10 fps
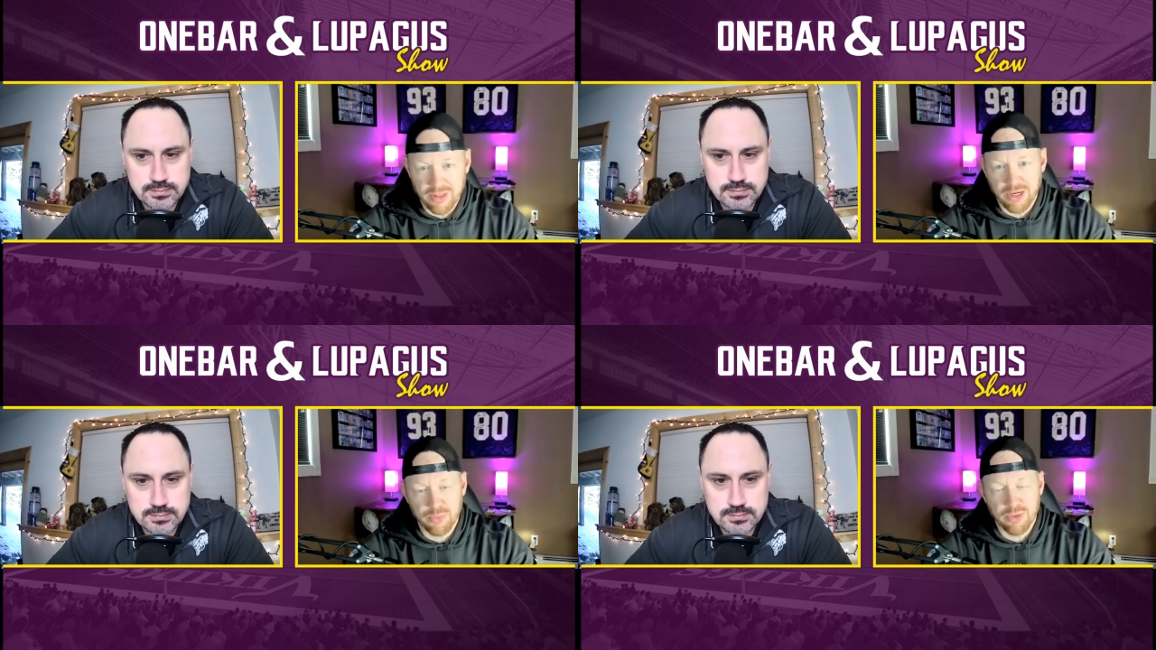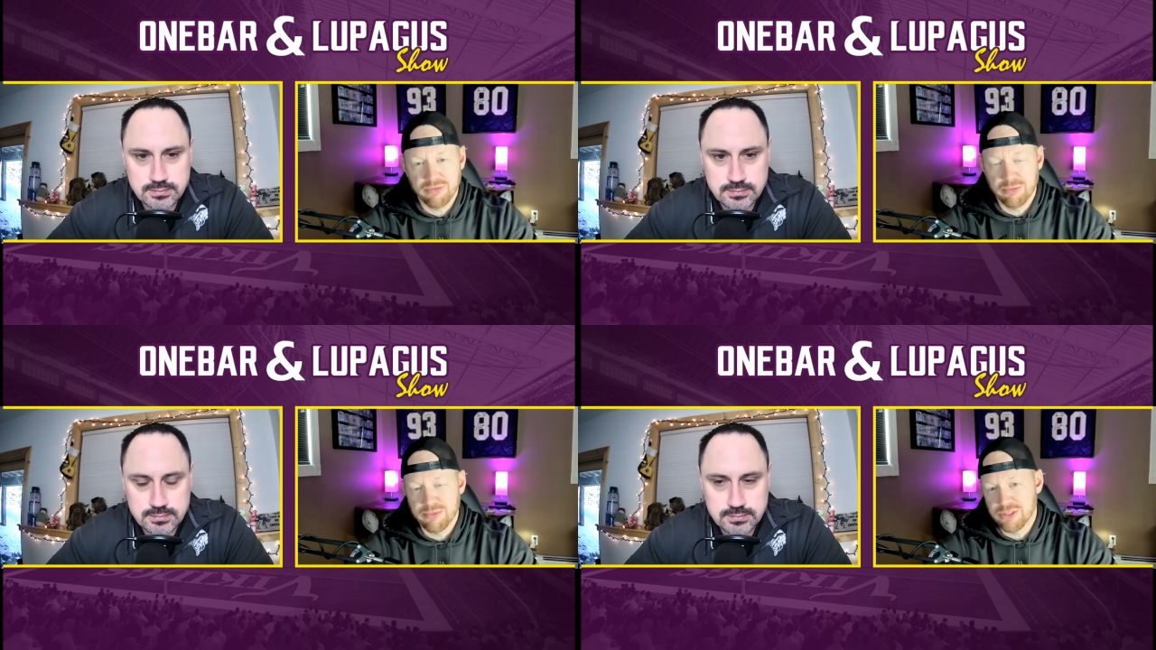Speaker 1: way they get rid
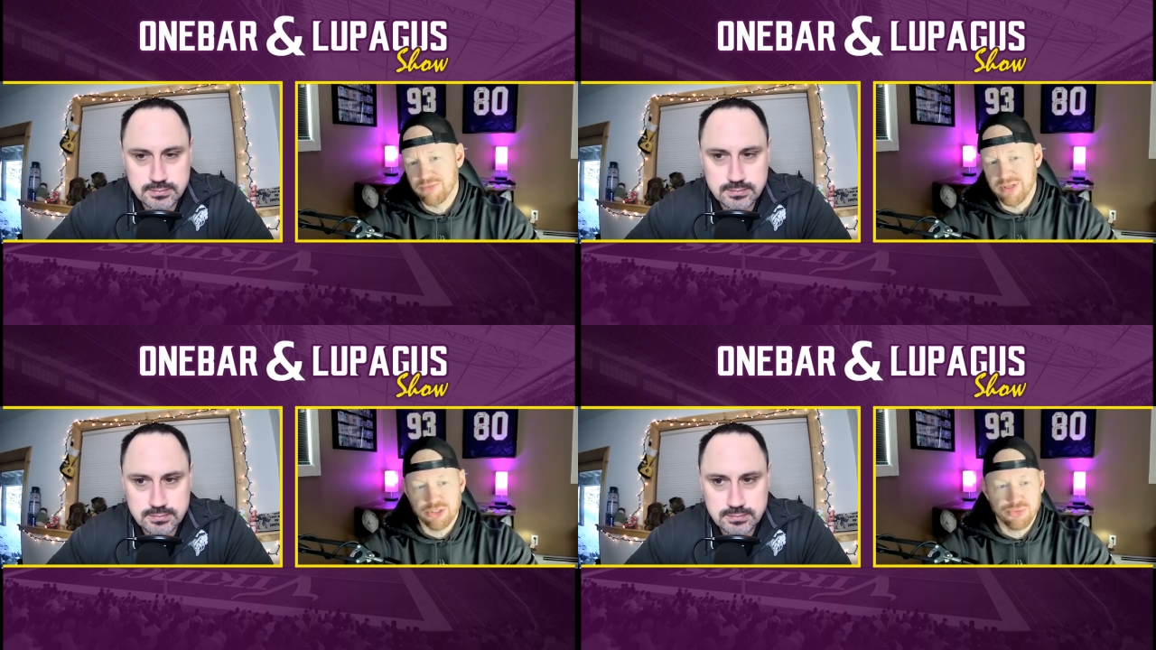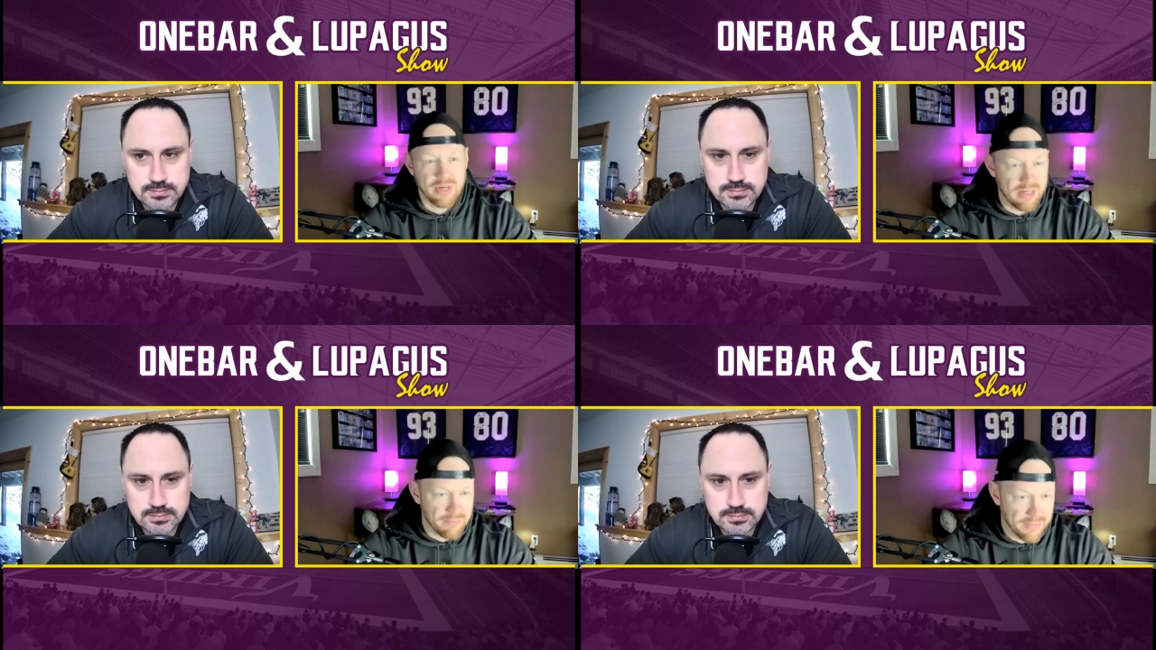of him is if they
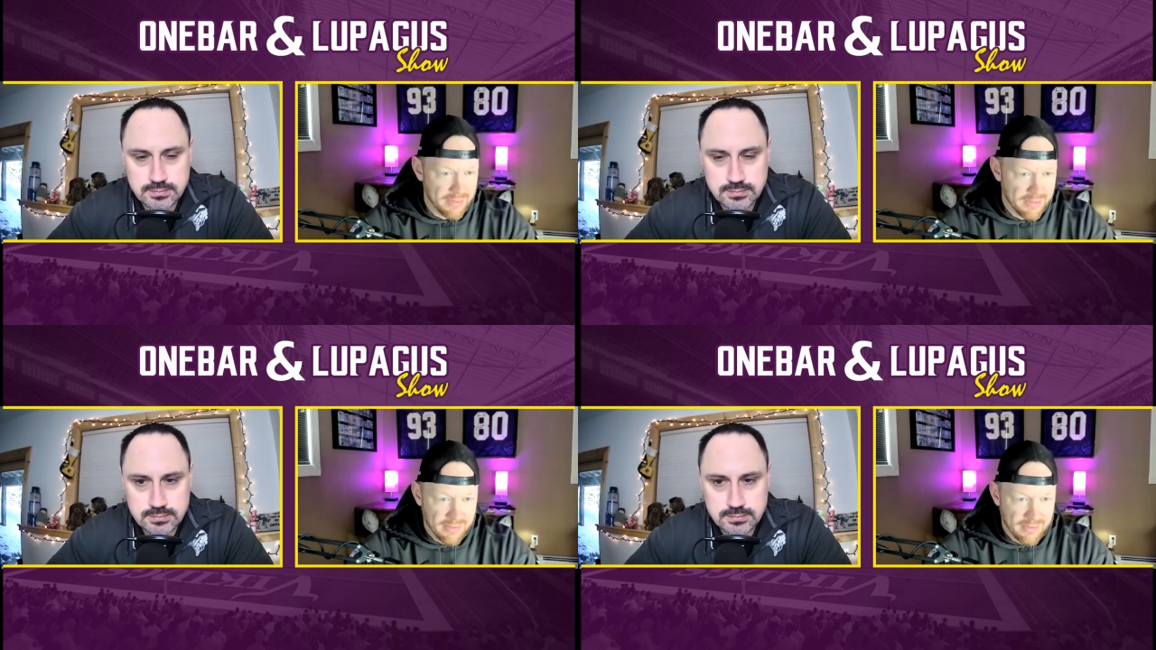trade him,